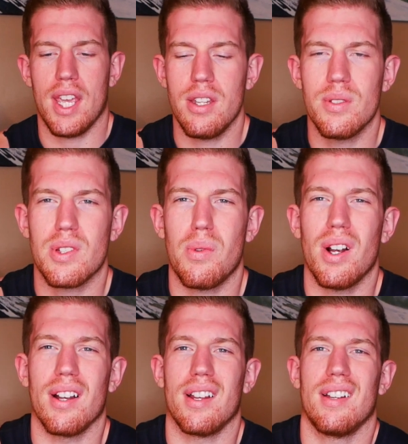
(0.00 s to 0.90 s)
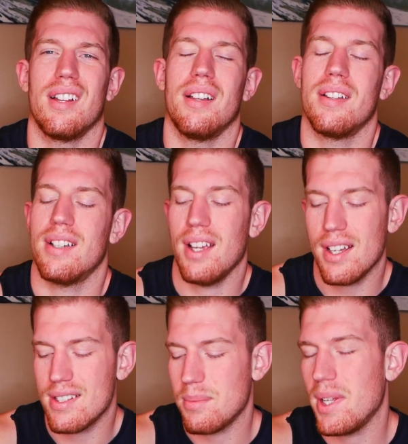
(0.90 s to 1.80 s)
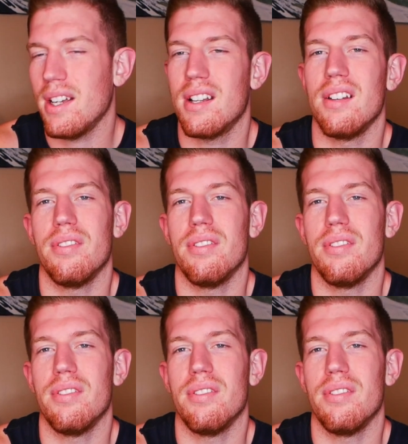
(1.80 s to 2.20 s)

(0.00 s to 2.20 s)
Can you twerk? Guys, I'm not gonna